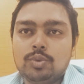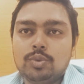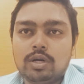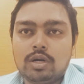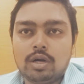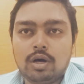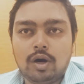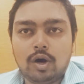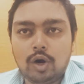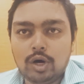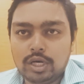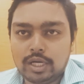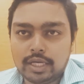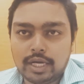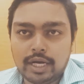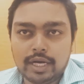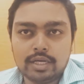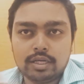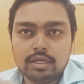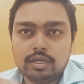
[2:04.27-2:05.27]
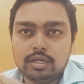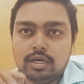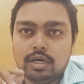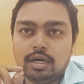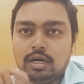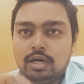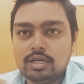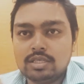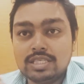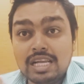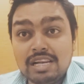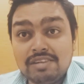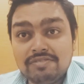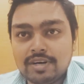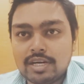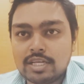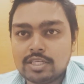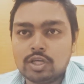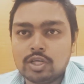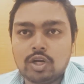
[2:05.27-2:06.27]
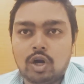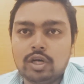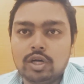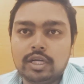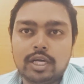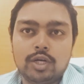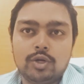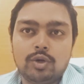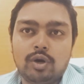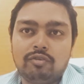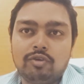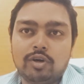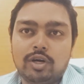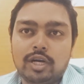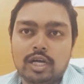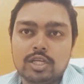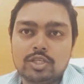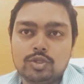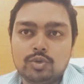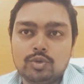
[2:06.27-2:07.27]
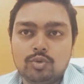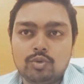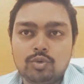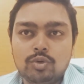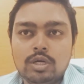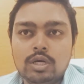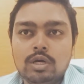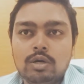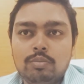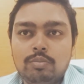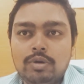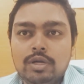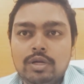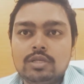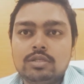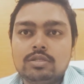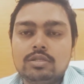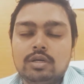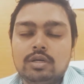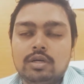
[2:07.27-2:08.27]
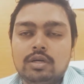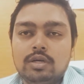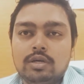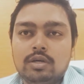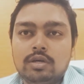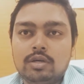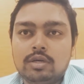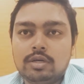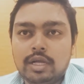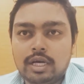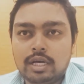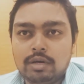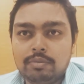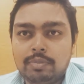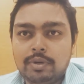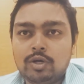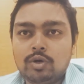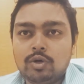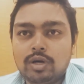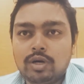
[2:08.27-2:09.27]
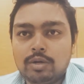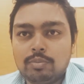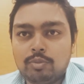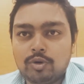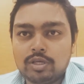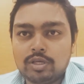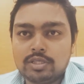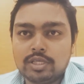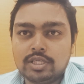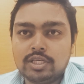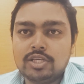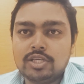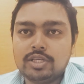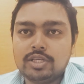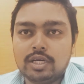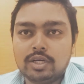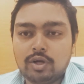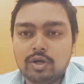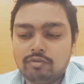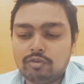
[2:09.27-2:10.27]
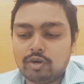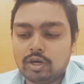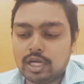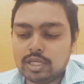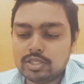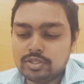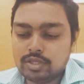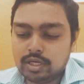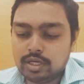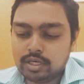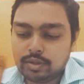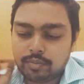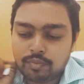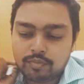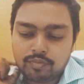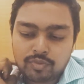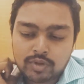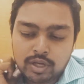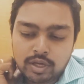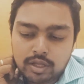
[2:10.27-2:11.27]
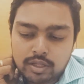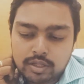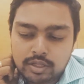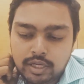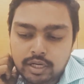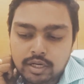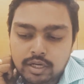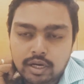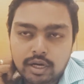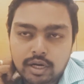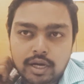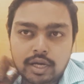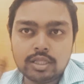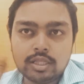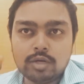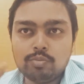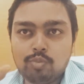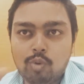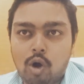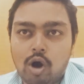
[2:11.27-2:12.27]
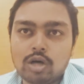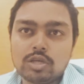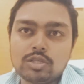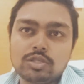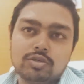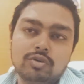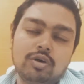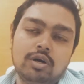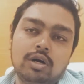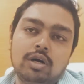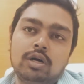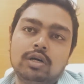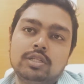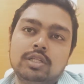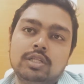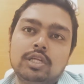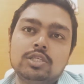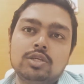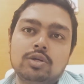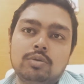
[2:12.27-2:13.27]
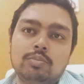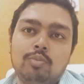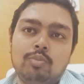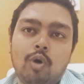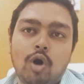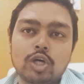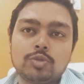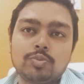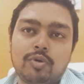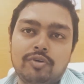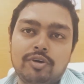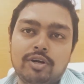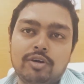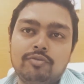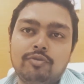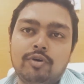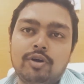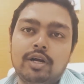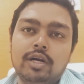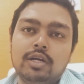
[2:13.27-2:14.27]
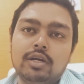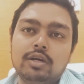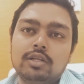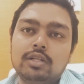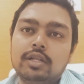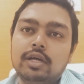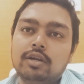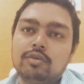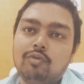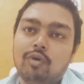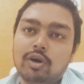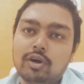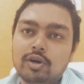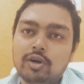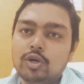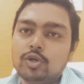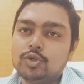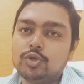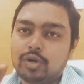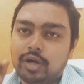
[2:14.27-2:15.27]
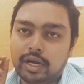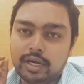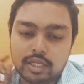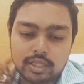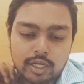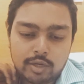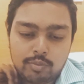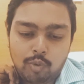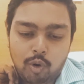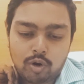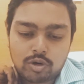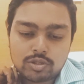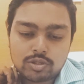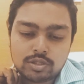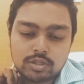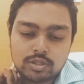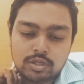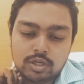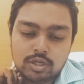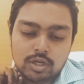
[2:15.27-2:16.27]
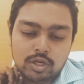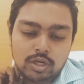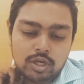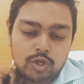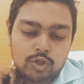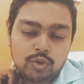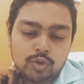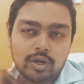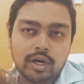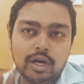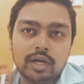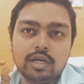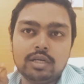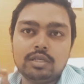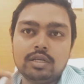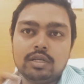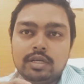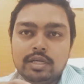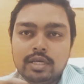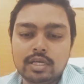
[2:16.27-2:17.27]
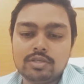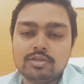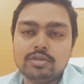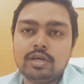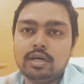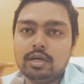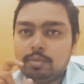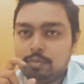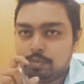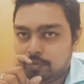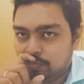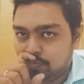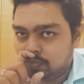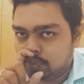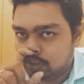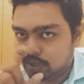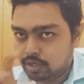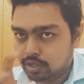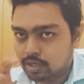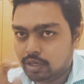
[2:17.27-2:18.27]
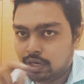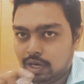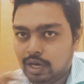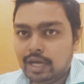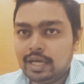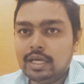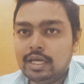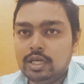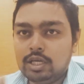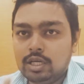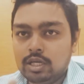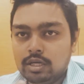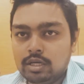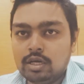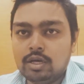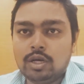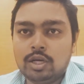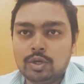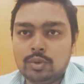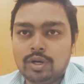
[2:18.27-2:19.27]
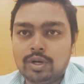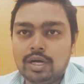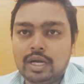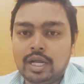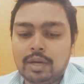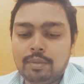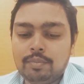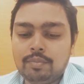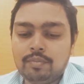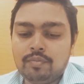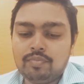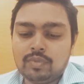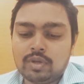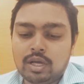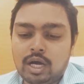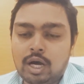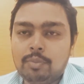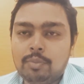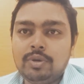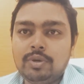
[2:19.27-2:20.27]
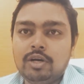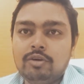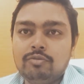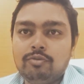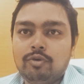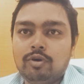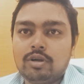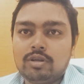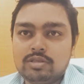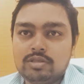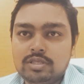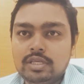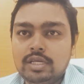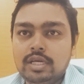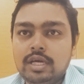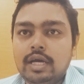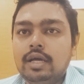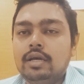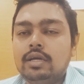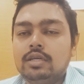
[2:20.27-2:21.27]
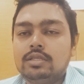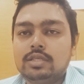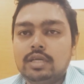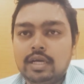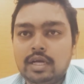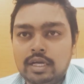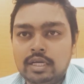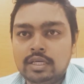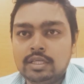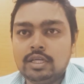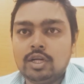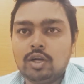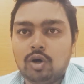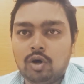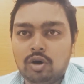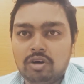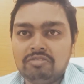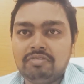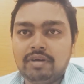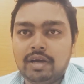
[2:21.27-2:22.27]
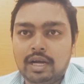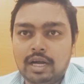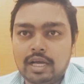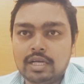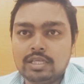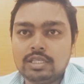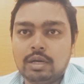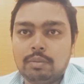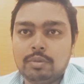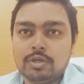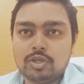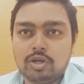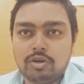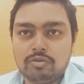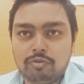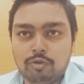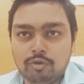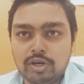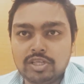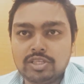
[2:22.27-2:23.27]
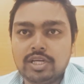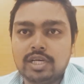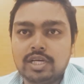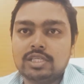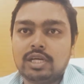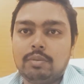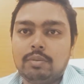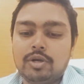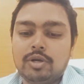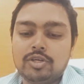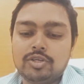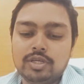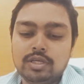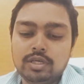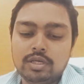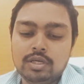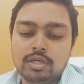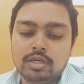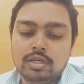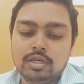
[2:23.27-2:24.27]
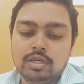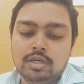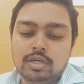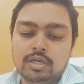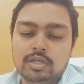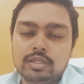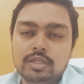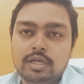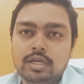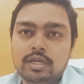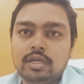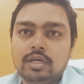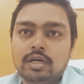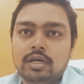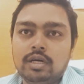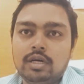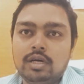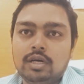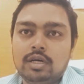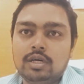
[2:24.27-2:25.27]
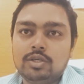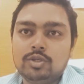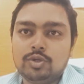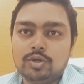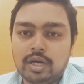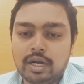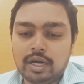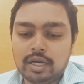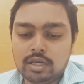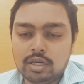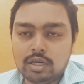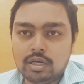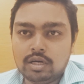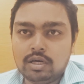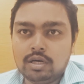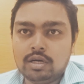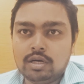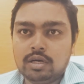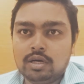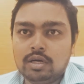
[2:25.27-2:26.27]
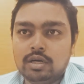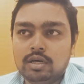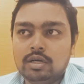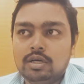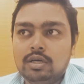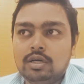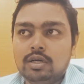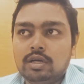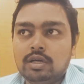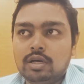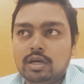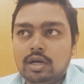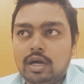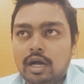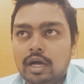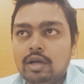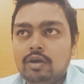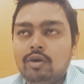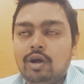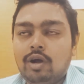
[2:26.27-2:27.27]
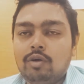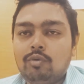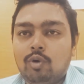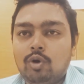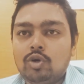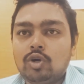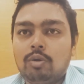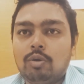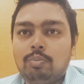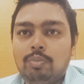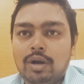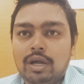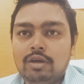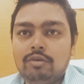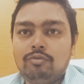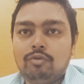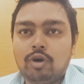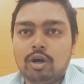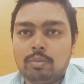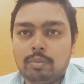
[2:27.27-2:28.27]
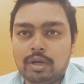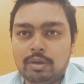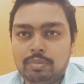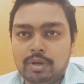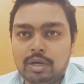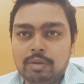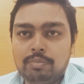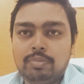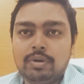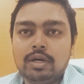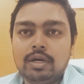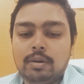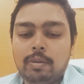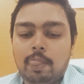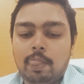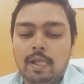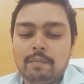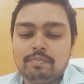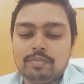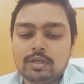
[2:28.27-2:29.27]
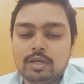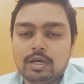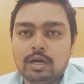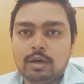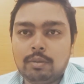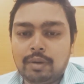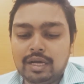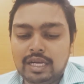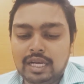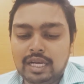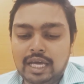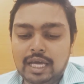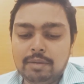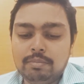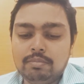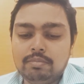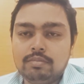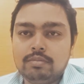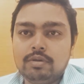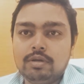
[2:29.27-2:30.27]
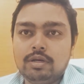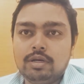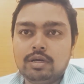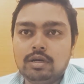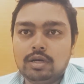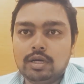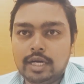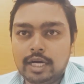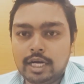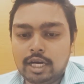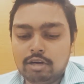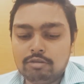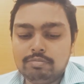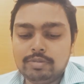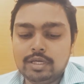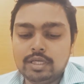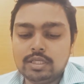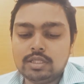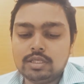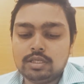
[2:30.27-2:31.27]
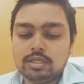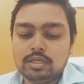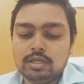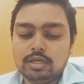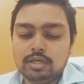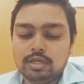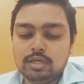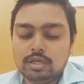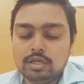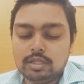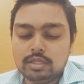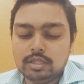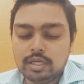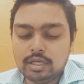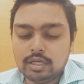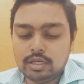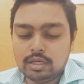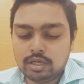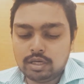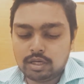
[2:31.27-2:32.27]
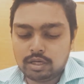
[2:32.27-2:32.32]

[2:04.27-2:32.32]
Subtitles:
your hall ticket, self-attested hall ticket. You have to attach. You please take a printout and put a signature, and you have to attach that. Then in that box, there is a box provided for it. Then what and all you should write in that box? Should write, dear sir, your name appeared for CA, say inter or final examination or foundation examination. Then you should write. I want to apply for my paper, my name, date of birth, then